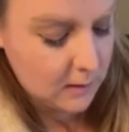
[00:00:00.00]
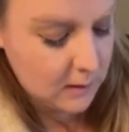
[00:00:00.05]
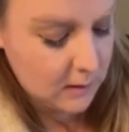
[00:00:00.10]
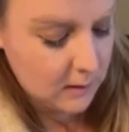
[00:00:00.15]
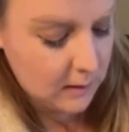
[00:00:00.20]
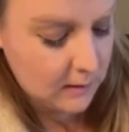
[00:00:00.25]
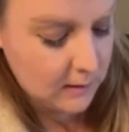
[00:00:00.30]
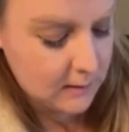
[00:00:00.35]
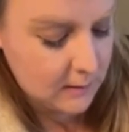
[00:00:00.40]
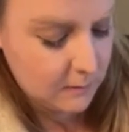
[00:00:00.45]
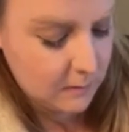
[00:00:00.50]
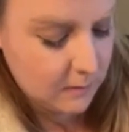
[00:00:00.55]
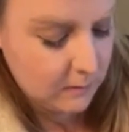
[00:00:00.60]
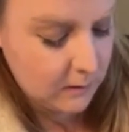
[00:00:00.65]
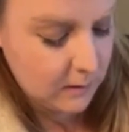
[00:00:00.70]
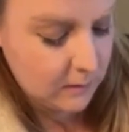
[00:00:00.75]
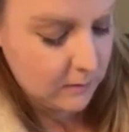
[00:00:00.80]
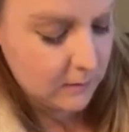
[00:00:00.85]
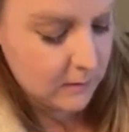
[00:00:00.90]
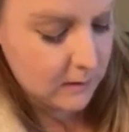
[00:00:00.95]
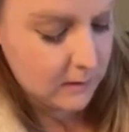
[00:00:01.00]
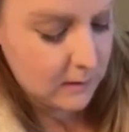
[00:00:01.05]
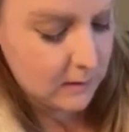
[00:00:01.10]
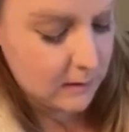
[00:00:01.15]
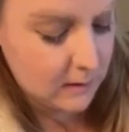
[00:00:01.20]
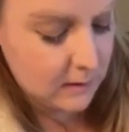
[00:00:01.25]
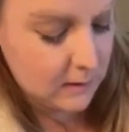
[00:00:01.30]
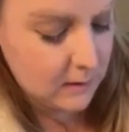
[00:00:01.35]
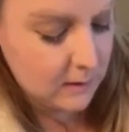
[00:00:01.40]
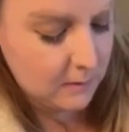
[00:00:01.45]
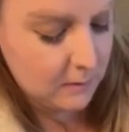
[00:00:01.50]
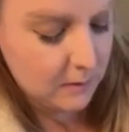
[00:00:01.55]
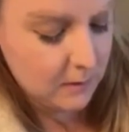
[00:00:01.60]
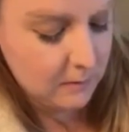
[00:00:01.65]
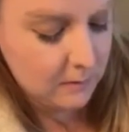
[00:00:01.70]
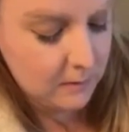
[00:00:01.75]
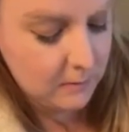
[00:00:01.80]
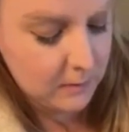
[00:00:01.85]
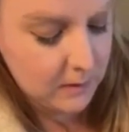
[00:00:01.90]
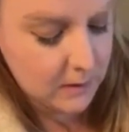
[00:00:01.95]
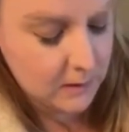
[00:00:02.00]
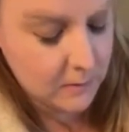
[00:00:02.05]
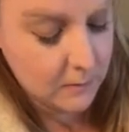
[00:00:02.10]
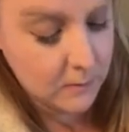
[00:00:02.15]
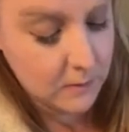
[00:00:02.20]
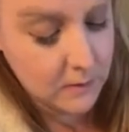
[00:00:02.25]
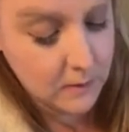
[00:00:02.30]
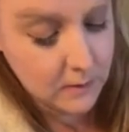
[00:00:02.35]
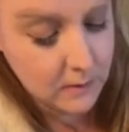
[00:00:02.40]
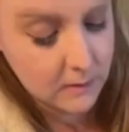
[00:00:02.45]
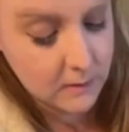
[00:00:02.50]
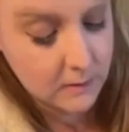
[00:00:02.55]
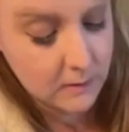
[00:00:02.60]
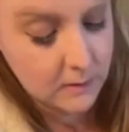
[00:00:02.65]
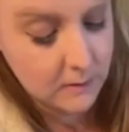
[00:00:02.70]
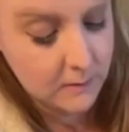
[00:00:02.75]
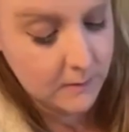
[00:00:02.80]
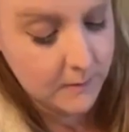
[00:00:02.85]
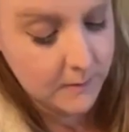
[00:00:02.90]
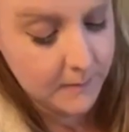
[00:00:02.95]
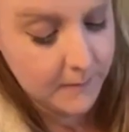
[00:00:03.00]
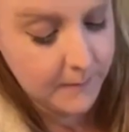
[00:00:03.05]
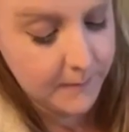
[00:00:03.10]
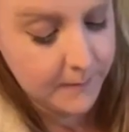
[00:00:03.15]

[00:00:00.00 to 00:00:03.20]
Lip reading: actually, I guess it probably goes like that. That probably makes more sense, huh?